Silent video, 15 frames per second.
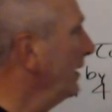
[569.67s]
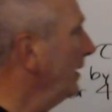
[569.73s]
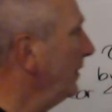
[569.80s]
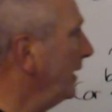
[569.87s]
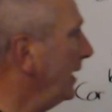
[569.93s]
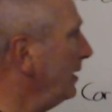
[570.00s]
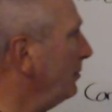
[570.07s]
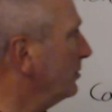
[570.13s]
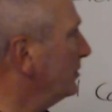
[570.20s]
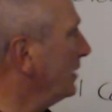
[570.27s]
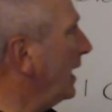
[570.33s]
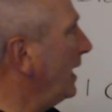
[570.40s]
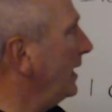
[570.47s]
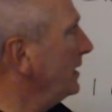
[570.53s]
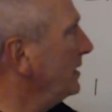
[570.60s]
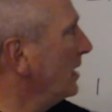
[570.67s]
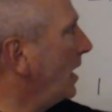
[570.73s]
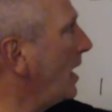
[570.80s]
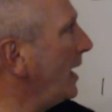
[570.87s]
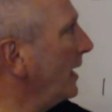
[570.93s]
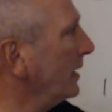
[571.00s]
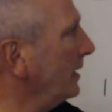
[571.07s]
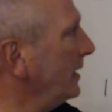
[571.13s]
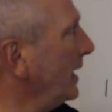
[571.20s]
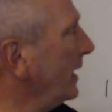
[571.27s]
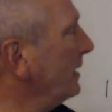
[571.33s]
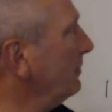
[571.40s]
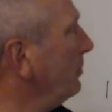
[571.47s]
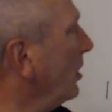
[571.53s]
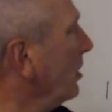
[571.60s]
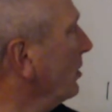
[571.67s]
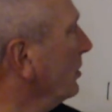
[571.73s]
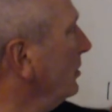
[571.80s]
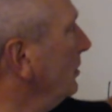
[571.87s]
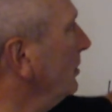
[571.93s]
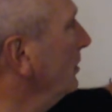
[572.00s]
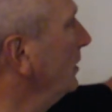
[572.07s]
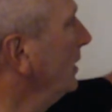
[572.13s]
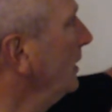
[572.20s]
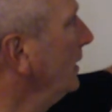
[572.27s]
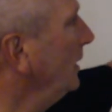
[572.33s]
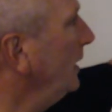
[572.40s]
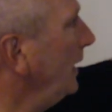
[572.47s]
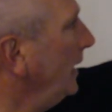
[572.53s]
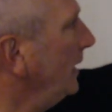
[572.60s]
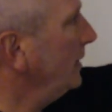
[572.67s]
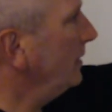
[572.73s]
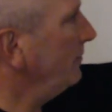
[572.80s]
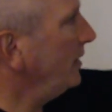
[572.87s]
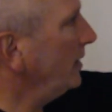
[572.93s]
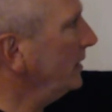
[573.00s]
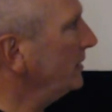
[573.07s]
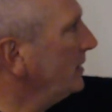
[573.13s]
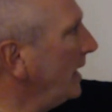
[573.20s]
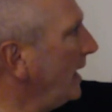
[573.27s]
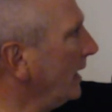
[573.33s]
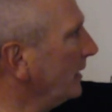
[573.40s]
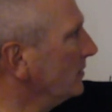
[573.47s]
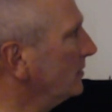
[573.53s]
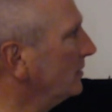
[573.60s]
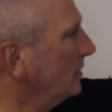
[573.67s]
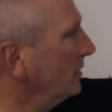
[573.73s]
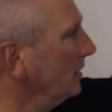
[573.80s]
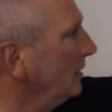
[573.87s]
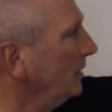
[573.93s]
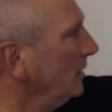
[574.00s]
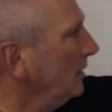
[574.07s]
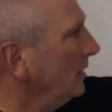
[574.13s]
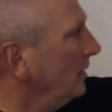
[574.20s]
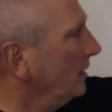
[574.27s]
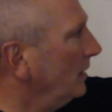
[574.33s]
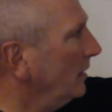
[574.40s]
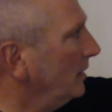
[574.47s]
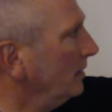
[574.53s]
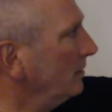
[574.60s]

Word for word: that he was saying not a negative particle, and the very text uh,